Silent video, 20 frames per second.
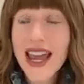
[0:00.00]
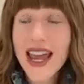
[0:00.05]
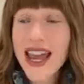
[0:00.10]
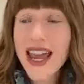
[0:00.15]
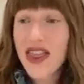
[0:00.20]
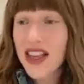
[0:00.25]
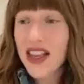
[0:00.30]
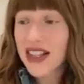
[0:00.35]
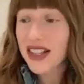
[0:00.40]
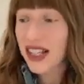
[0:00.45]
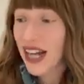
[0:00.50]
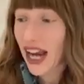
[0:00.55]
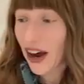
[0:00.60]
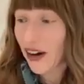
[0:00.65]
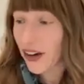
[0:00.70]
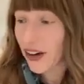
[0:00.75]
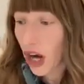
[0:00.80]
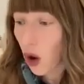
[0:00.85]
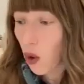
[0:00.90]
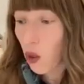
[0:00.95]
in this
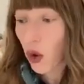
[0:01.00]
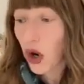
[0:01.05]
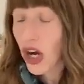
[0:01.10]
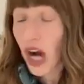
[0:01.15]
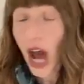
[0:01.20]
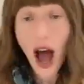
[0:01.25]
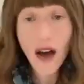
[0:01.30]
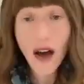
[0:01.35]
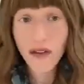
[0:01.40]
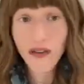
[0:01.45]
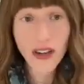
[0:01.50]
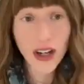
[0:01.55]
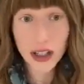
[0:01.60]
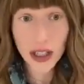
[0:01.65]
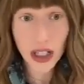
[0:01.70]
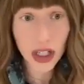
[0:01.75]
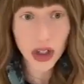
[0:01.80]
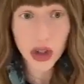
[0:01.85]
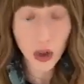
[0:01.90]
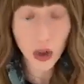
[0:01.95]
scenario, we're not
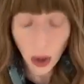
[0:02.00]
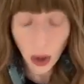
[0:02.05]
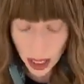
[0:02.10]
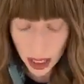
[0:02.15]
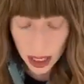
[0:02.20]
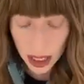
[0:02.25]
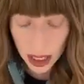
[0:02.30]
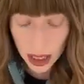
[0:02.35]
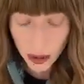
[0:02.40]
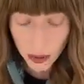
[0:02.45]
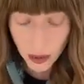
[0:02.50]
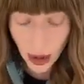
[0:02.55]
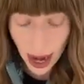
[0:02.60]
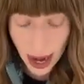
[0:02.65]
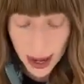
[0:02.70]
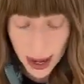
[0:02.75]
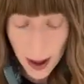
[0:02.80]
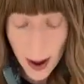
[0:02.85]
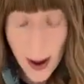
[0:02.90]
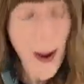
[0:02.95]
feeling joy,
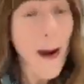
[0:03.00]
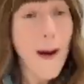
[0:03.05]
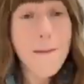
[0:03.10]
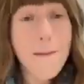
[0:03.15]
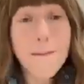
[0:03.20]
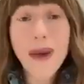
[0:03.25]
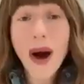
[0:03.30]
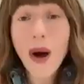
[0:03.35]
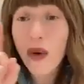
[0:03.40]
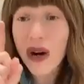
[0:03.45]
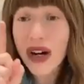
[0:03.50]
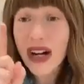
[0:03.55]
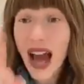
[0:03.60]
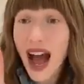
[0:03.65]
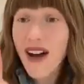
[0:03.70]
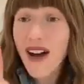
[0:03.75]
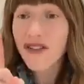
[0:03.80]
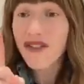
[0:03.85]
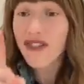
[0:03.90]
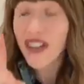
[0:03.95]
right? But we're
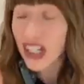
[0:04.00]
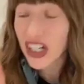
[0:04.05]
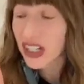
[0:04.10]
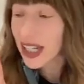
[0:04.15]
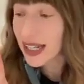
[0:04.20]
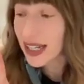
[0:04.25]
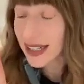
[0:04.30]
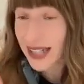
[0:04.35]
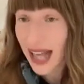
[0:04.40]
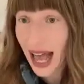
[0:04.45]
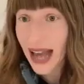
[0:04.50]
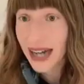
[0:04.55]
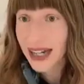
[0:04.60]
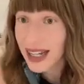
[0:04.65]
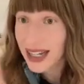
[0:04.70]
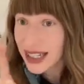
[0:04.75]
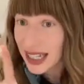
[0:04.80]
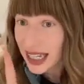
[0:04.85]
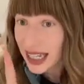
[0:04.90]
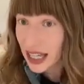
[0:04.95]
not feeling
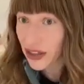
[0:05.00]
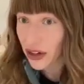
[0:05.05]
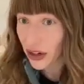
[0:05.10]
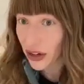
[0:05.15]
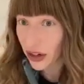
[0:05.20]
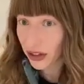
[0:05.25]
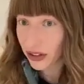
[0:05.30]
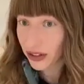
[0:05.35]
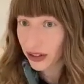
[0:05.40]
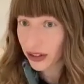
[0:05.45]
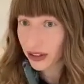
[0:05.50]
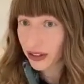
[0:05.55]
sadness either.